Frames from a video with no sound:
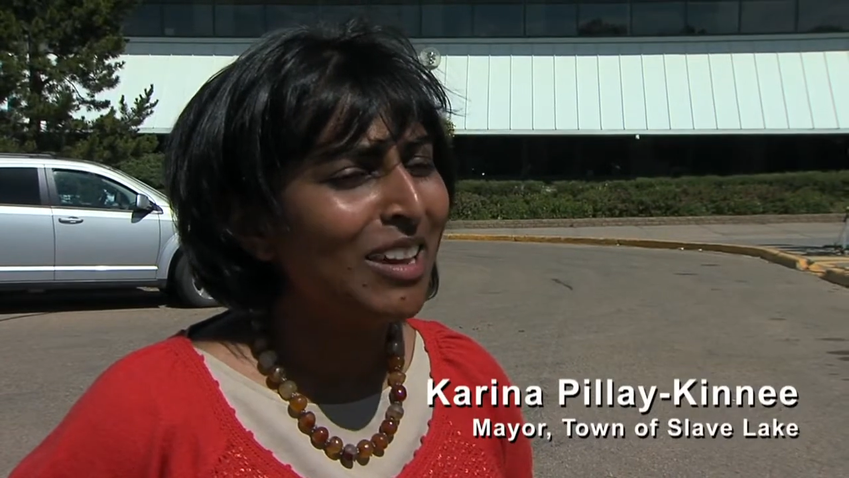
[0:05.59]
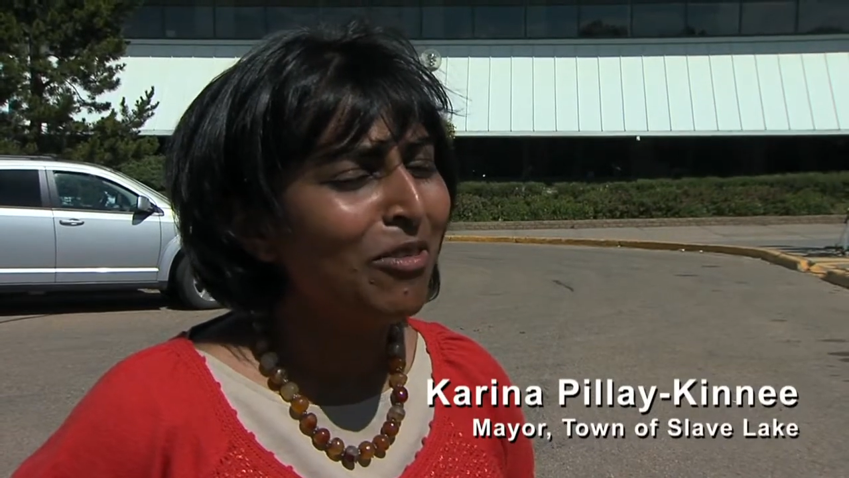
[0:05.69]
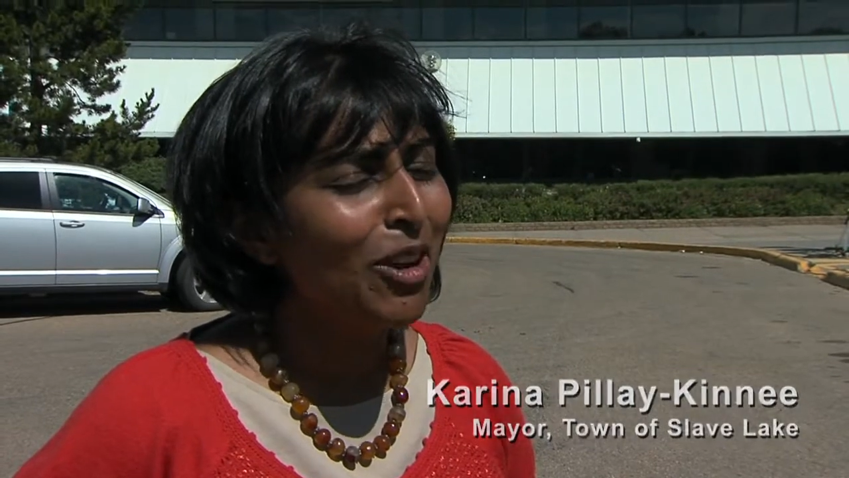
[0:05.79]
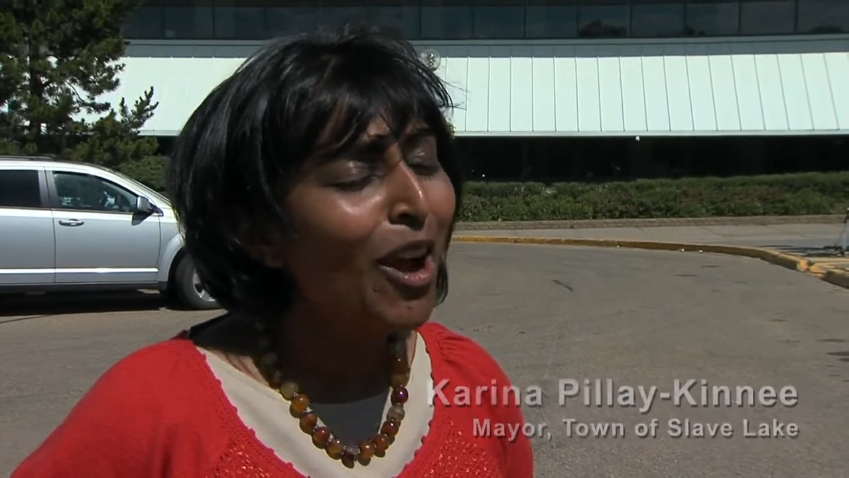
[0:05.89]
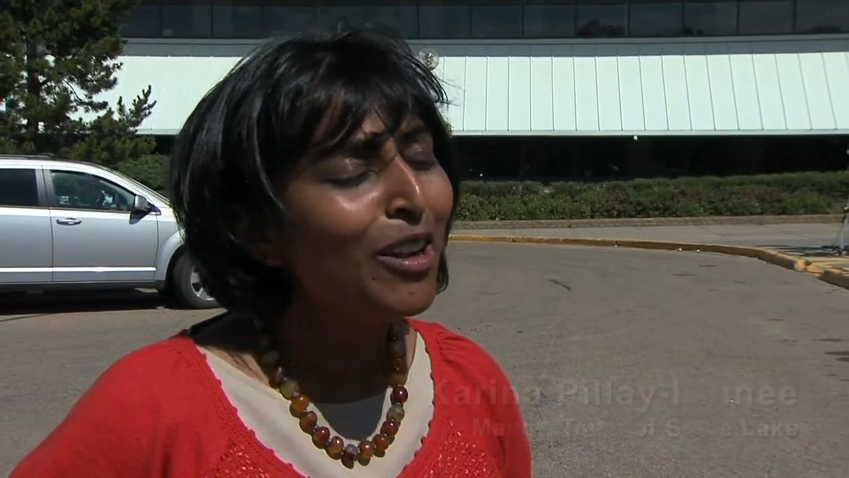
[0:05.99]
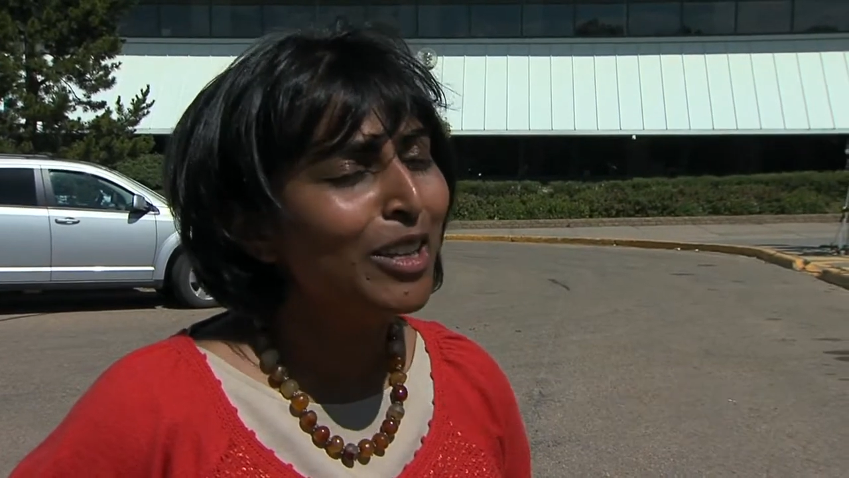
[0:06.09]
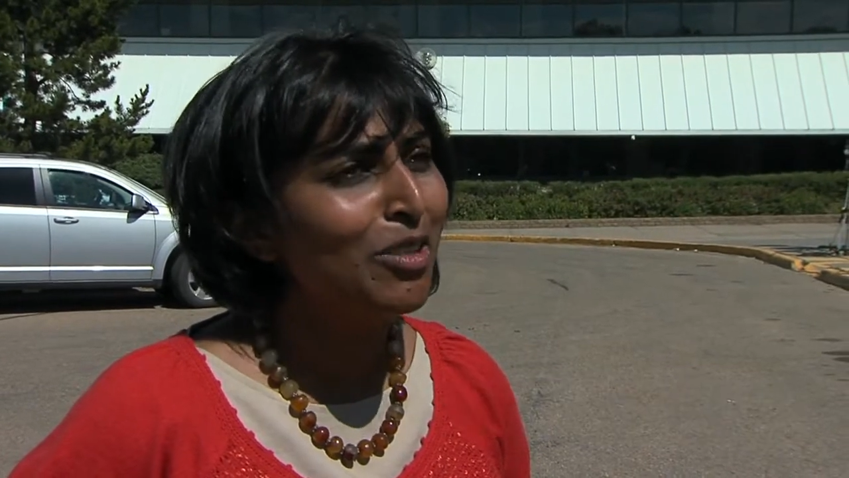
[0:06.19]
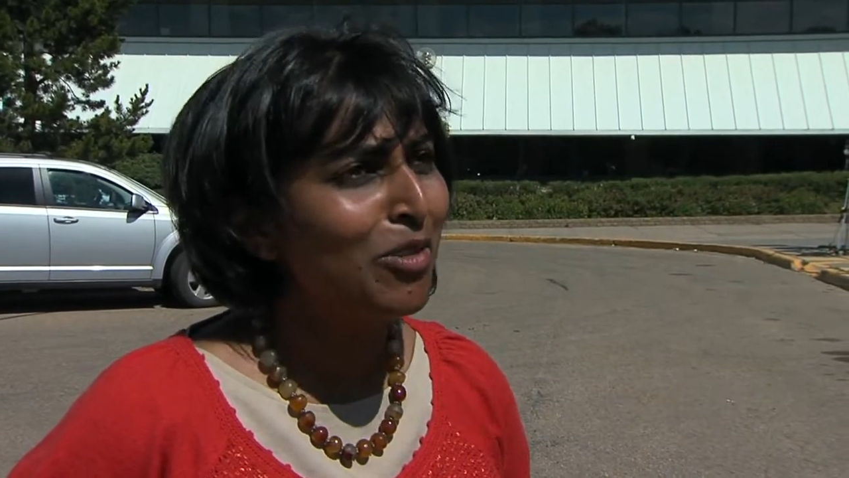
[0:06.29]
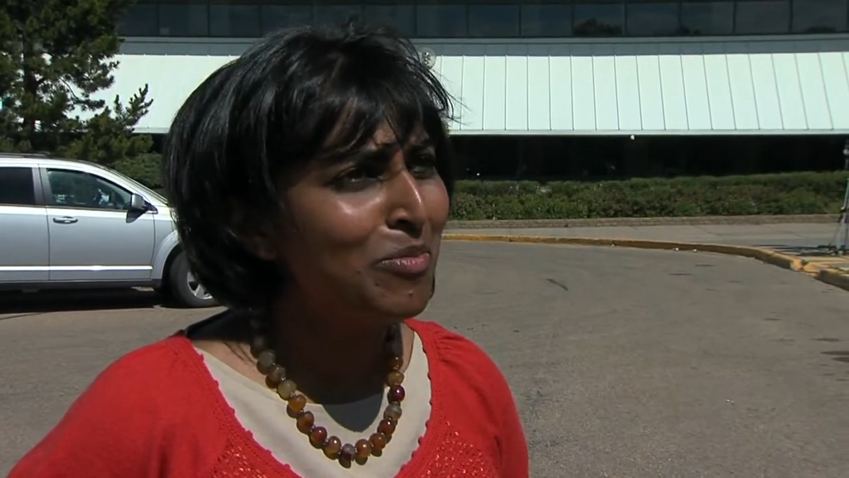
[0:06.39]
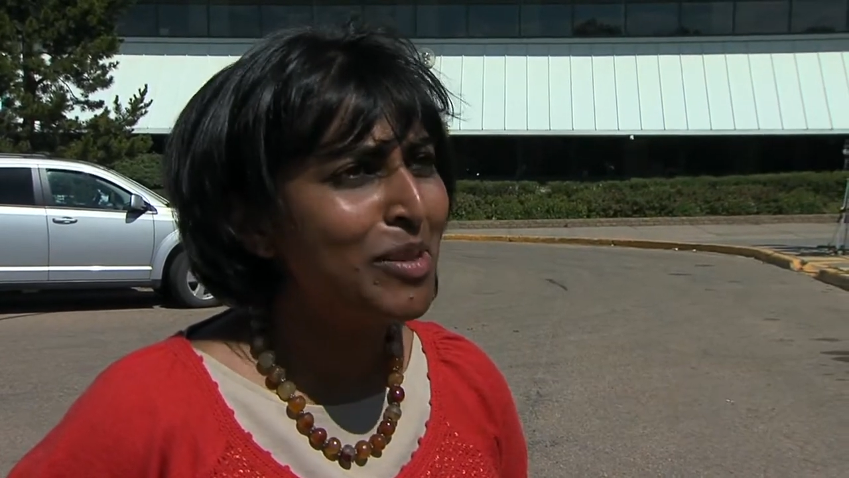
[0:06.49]
that we are
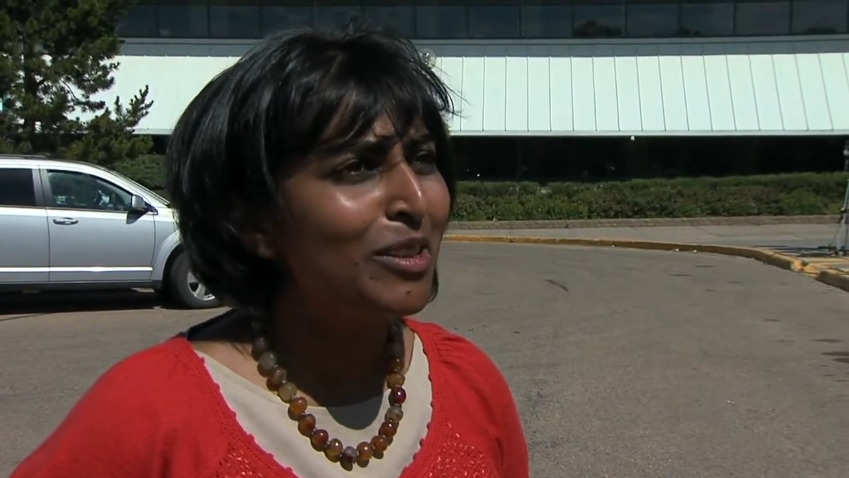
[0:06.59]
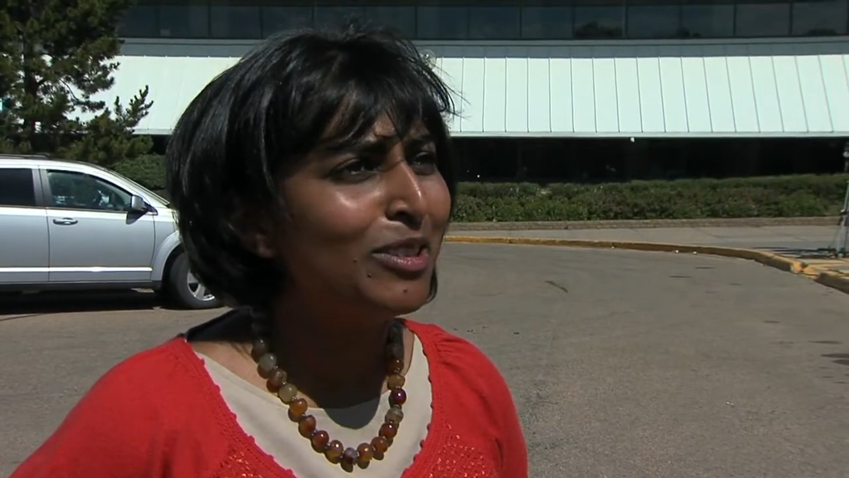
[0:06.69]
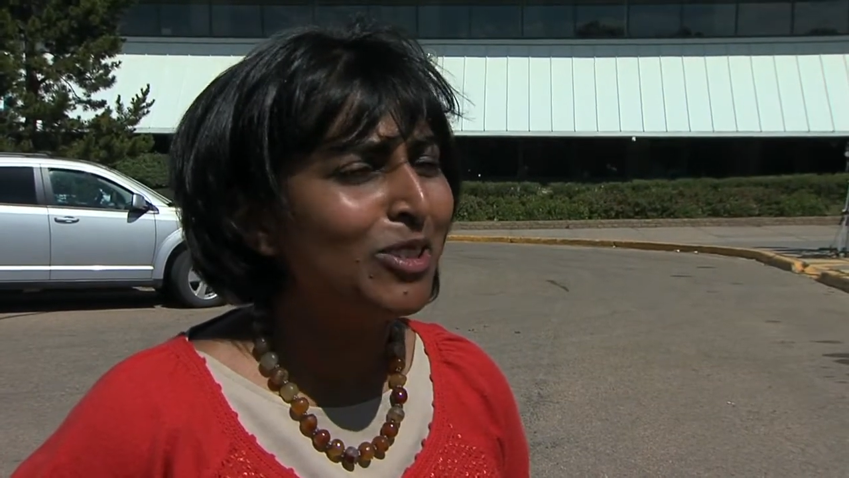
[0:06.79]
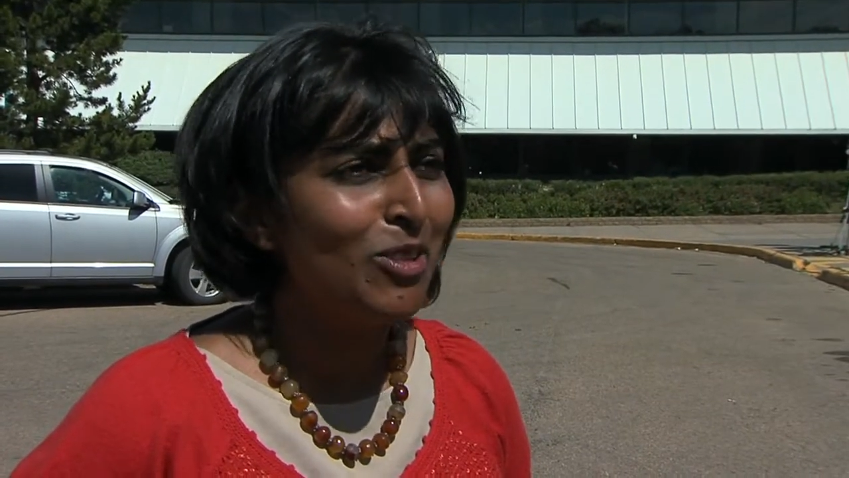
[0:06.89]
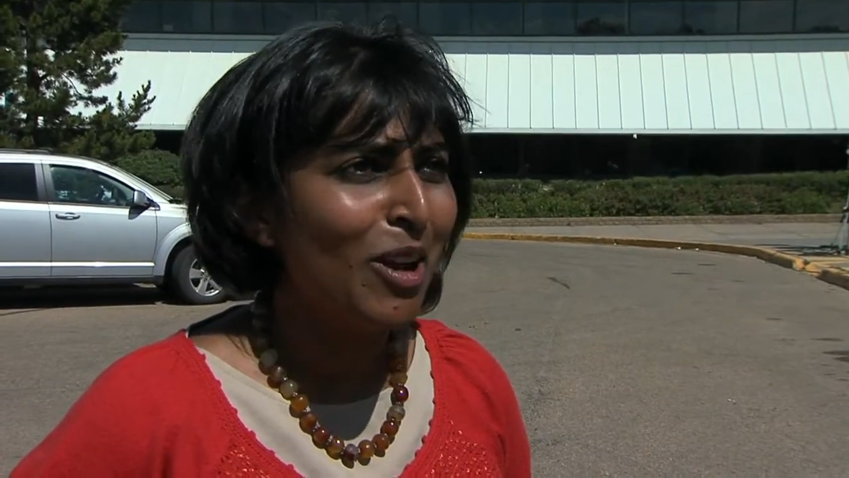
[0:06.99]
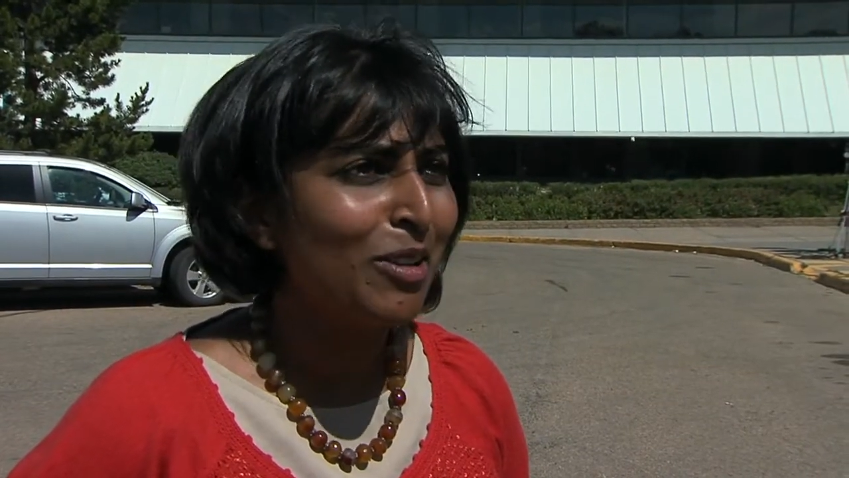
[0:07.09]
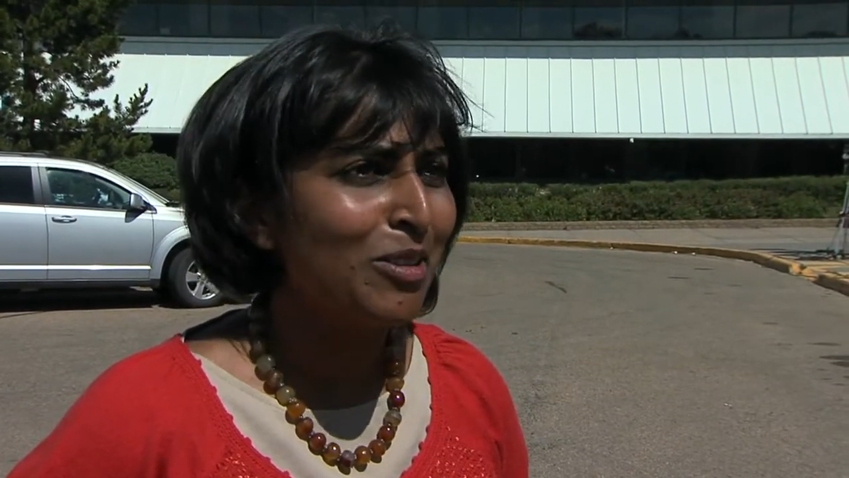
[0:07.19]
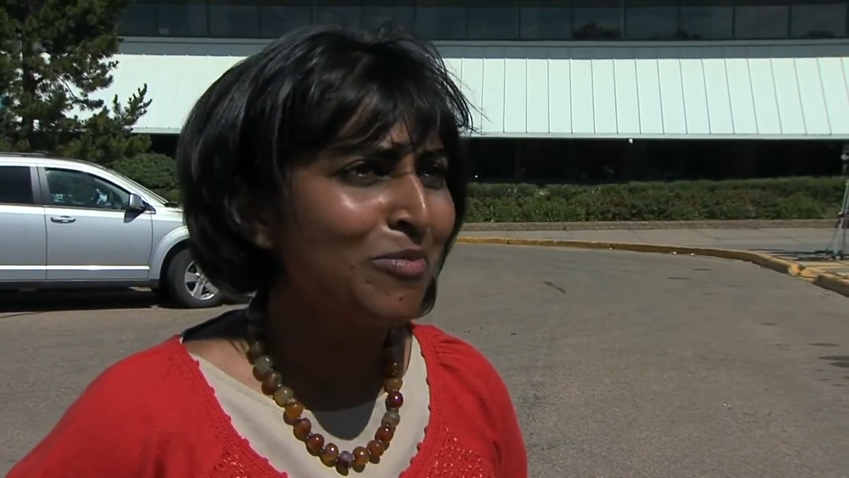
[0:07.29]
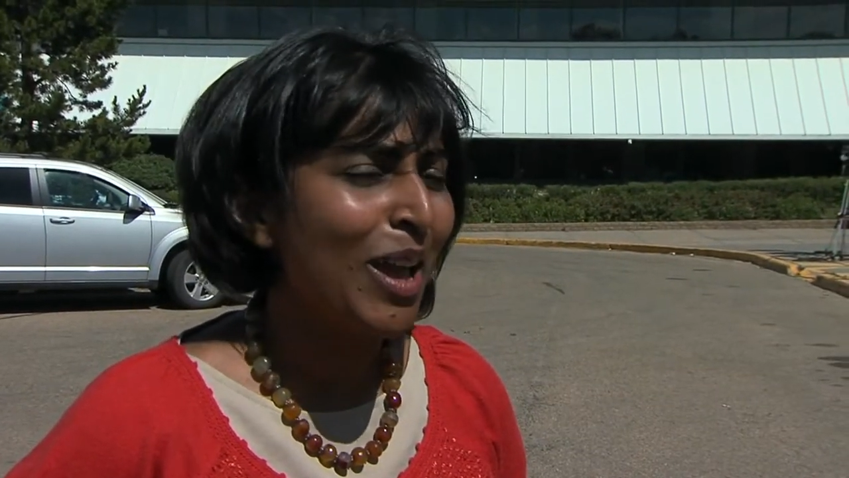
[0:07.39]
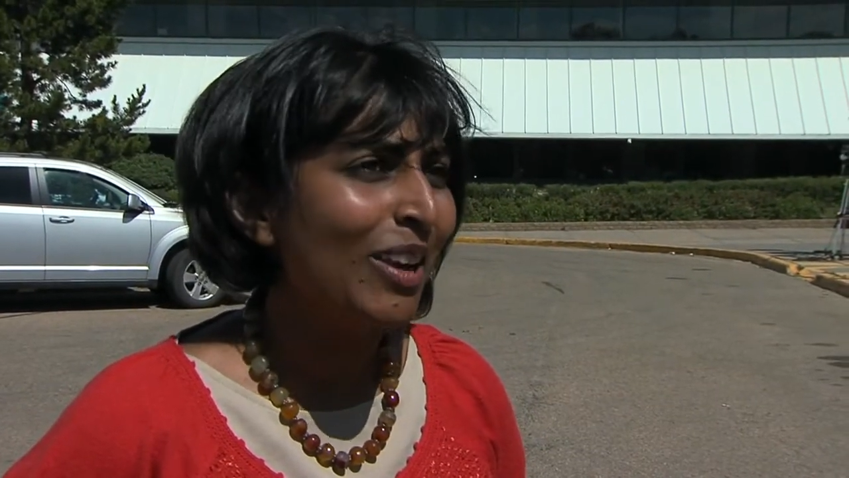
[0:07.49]
going to rebuild
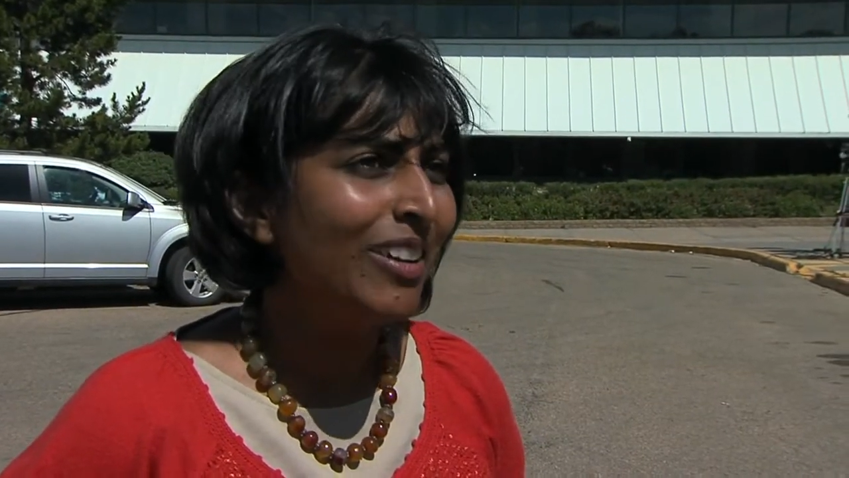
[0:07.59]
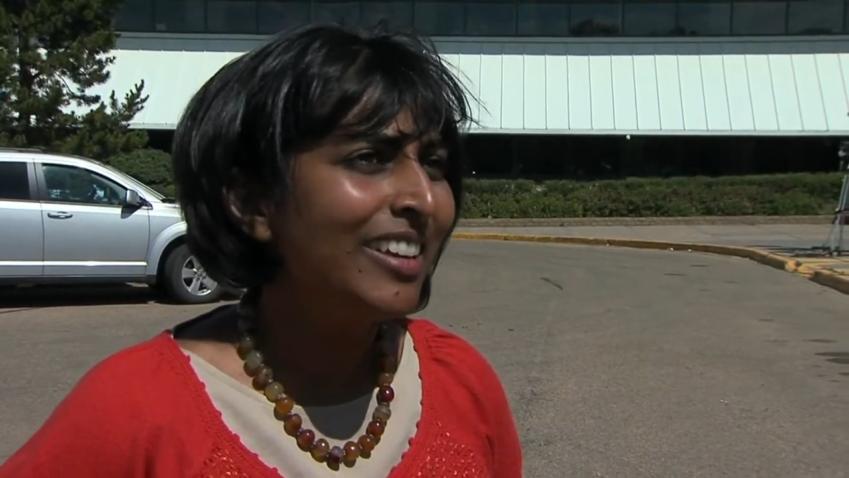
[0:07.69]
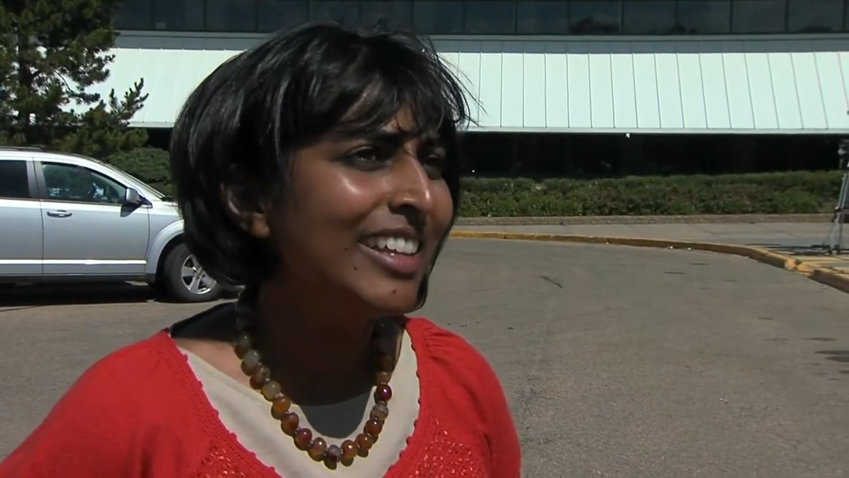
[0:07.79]
stronger and better.